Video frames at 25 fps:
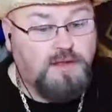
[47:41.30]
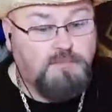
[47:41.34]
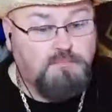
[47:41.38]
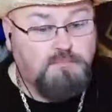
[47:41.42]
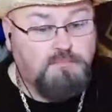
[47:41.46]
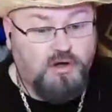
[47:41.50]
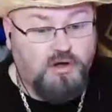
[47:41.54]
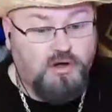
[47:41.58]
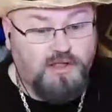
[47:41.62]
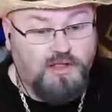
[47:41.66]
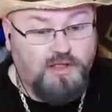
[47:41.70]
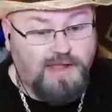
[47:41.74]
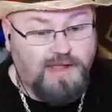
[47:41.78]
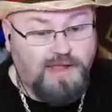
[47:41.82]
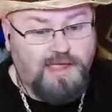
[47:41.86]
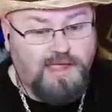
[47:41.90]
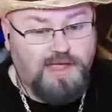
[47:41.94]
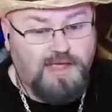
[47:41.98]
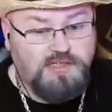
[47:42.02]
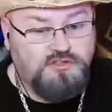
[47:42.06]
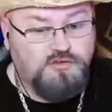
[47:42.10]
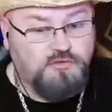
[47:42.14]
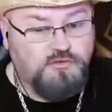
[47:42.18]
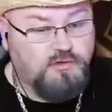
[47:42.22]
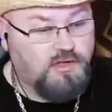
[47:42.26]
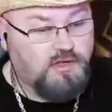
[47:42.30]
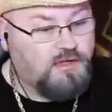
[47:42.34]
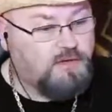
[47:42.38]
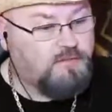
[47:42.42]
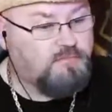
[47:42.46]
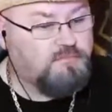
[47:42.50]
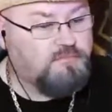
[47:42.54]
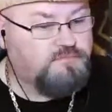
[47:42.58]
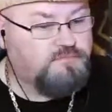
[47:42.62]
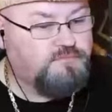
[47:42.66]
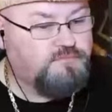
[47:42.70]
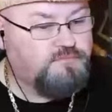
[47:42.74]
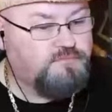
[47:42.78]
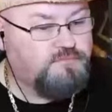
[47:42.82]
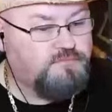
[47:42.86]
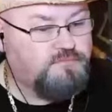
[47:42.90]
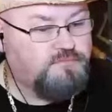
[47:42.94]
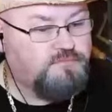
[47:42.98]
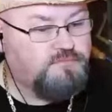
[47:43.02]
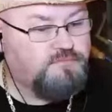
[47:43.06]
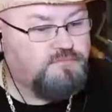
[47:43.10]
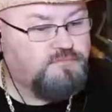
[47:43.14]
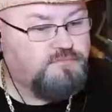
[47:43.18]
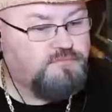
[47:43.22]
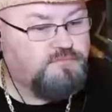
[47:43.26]
Had Burt Lancaster in it.
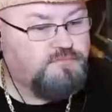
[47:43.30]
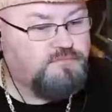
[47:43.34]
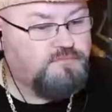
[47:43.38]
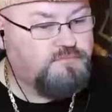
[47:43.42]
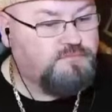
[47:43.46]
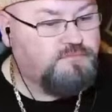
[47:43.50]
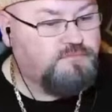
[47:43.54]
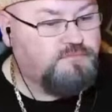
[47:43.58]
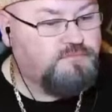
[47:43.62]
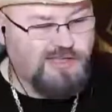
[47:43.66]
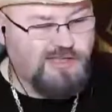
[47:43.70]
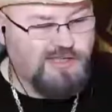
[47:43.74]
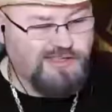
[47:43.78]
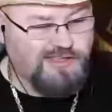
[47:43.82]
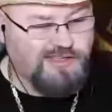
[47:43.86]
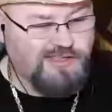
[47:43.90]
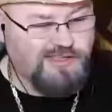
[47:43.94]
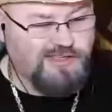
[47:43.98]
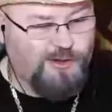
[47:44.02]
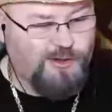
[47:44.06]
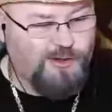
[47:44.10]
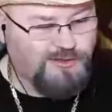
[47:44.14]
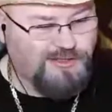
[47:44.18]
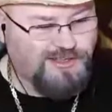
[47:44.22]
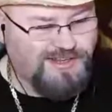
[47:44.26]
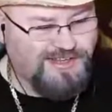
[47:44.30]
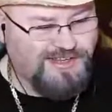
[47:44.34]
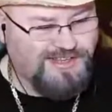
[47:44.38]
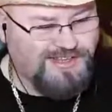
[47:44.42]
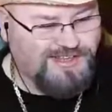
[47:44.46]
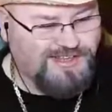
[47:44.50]
That just tell you how old it